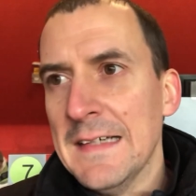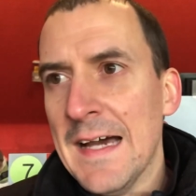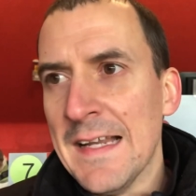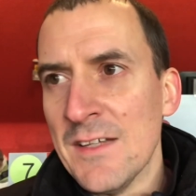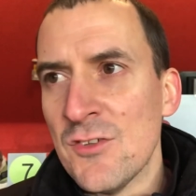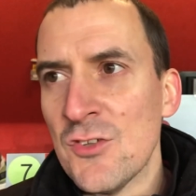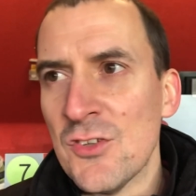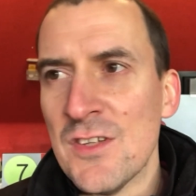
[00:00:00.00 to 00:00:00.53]
And
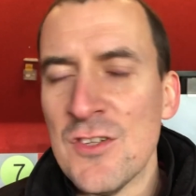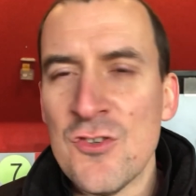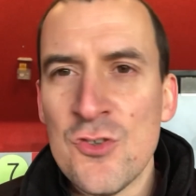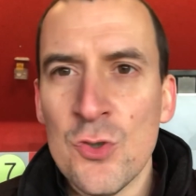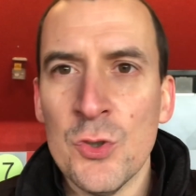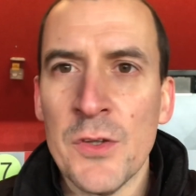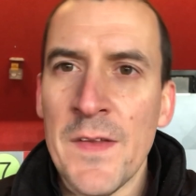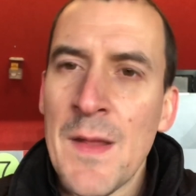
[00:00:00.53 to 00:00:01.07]
it's just
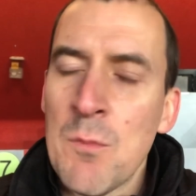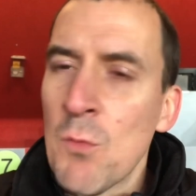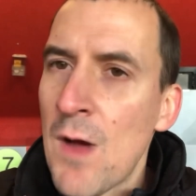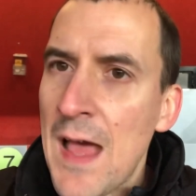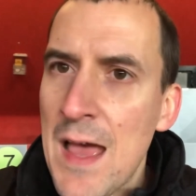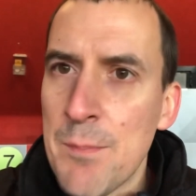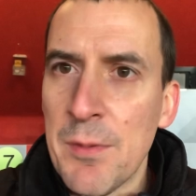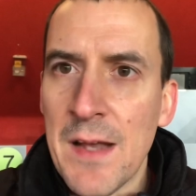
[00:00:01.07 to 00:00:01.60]
ensured that
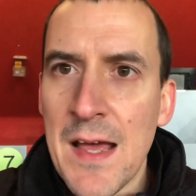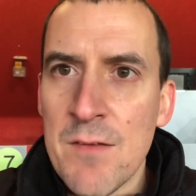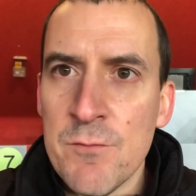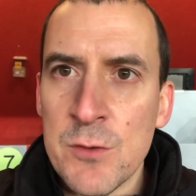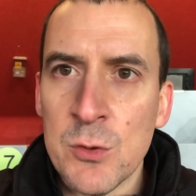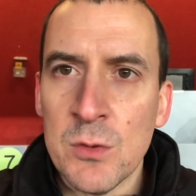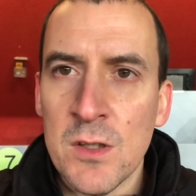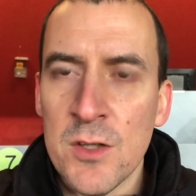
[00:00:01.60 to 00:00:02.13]
what happened at
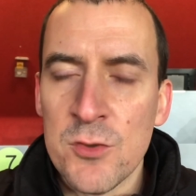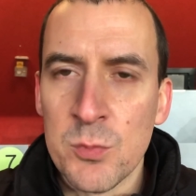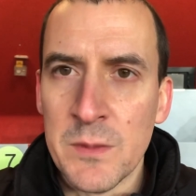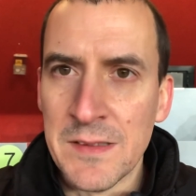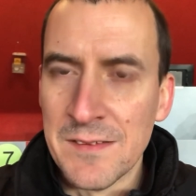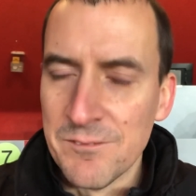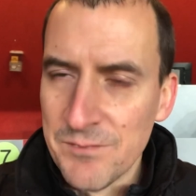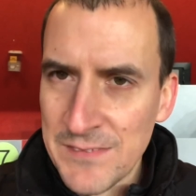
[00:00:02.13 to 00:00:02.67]
Anfield last
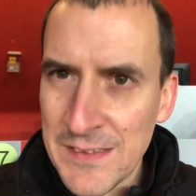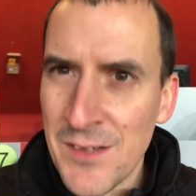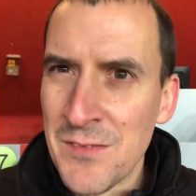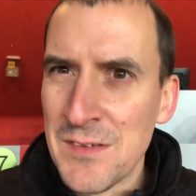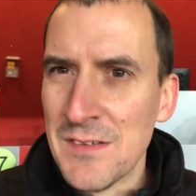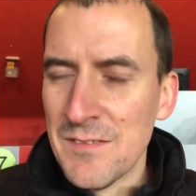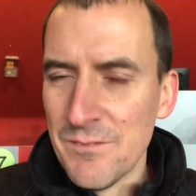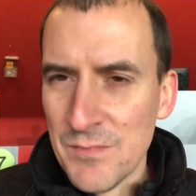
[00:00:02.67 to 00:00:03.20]
week, you
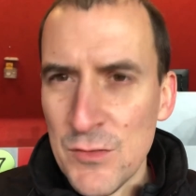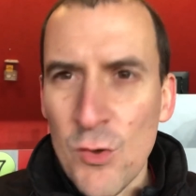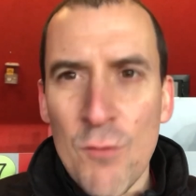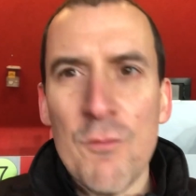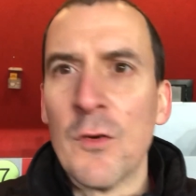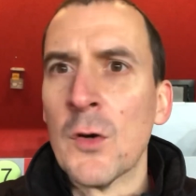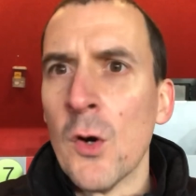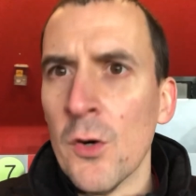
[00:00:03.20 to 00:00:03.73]
know, not
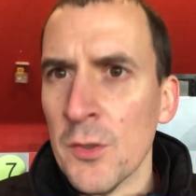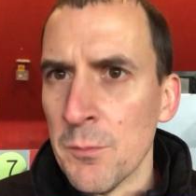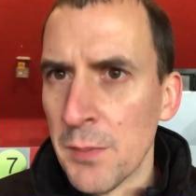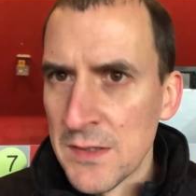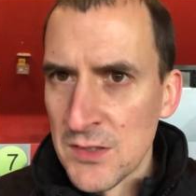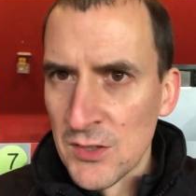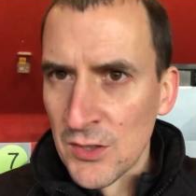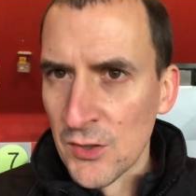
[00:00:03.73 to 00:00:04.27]
forgotten,
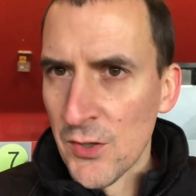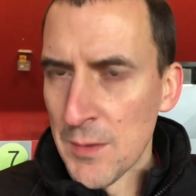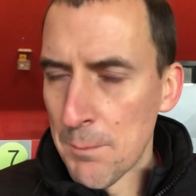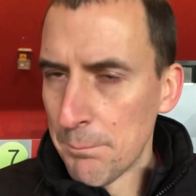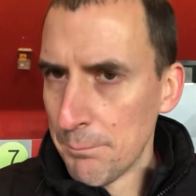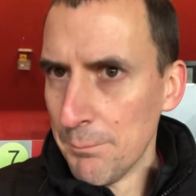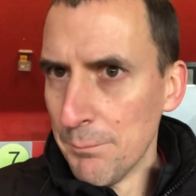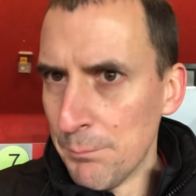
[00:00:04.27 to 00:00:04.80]
but you can kind of
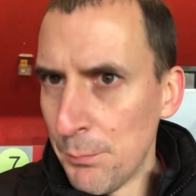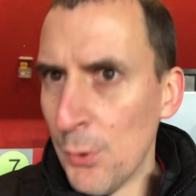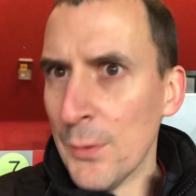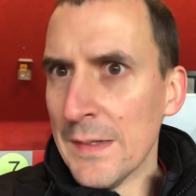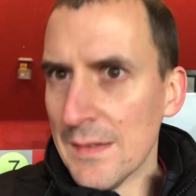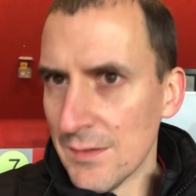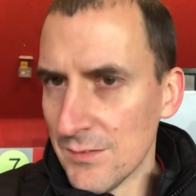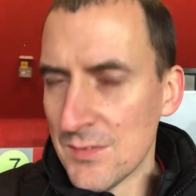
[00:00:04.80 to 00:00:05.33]
put
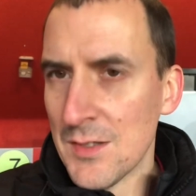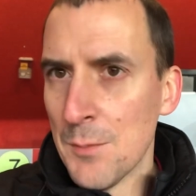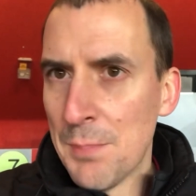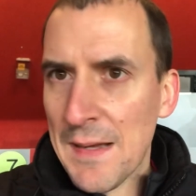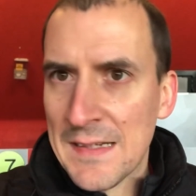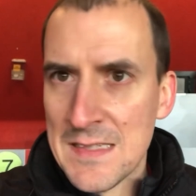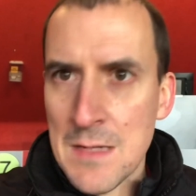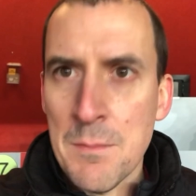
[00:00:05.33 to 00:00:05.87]
it to the
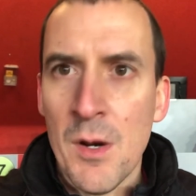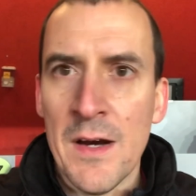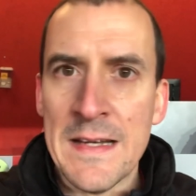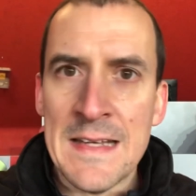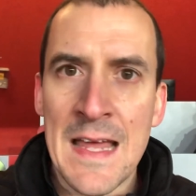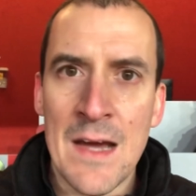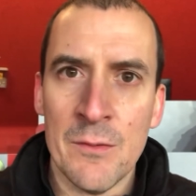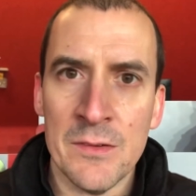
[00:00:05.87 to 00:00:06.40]
back of your
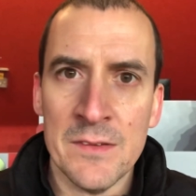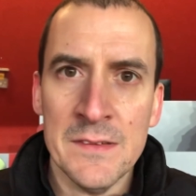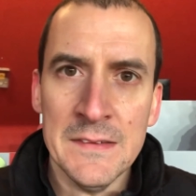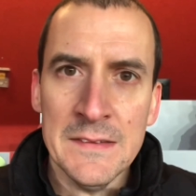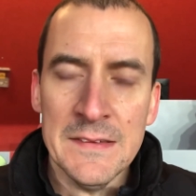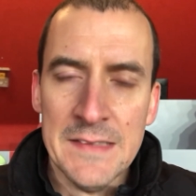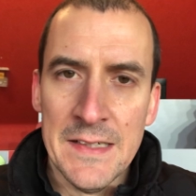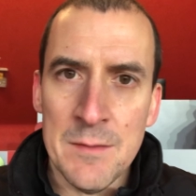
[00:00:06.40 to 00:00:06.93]
mind now and
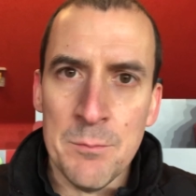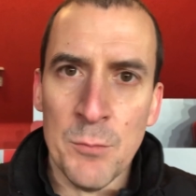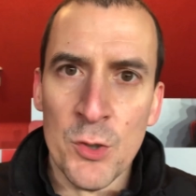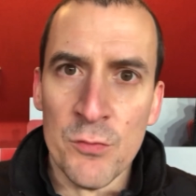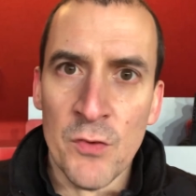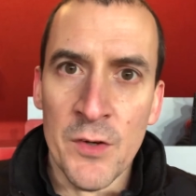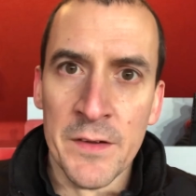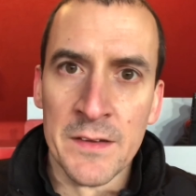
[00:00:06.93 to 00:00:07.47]

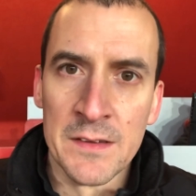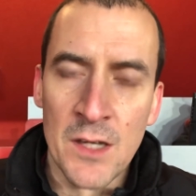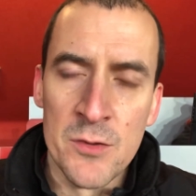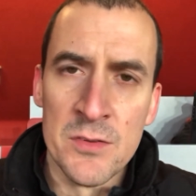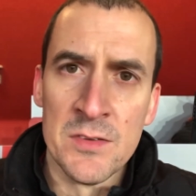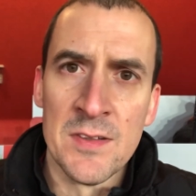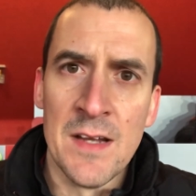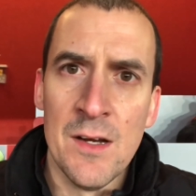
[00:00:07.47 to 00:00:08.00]
move on and go
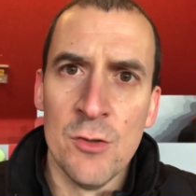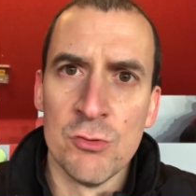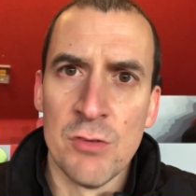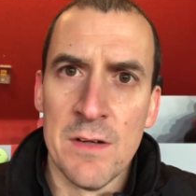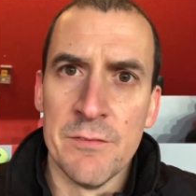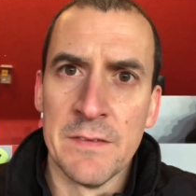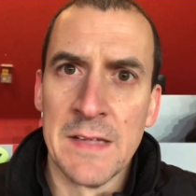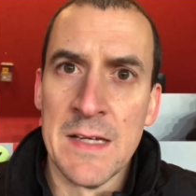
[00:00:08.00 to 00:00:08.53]
to that Old
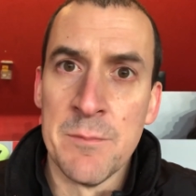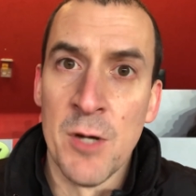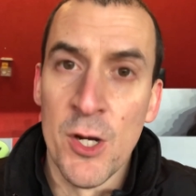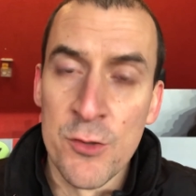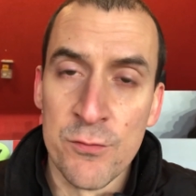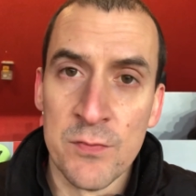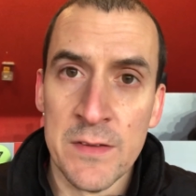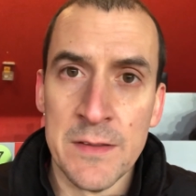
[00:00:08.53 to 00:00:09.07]
Trafford game,
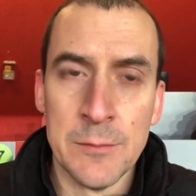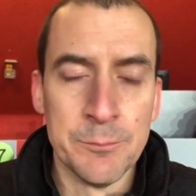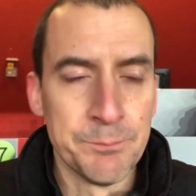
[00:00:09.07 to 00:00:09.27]
hopefully